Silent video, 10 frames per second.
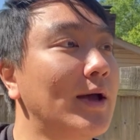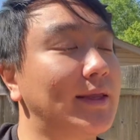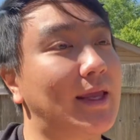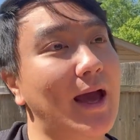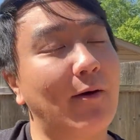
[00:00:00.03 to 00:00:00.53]

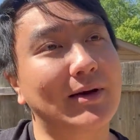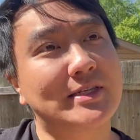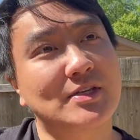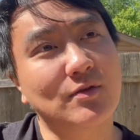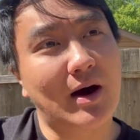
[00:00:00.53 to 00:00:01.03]
Yeah, I wanted
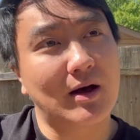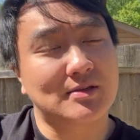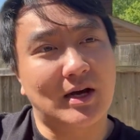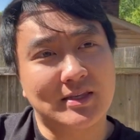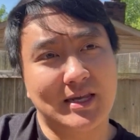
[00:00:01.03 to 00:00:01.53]
to
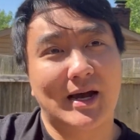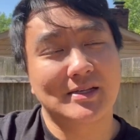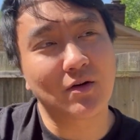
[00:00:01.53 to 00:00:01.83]
talk to you guys.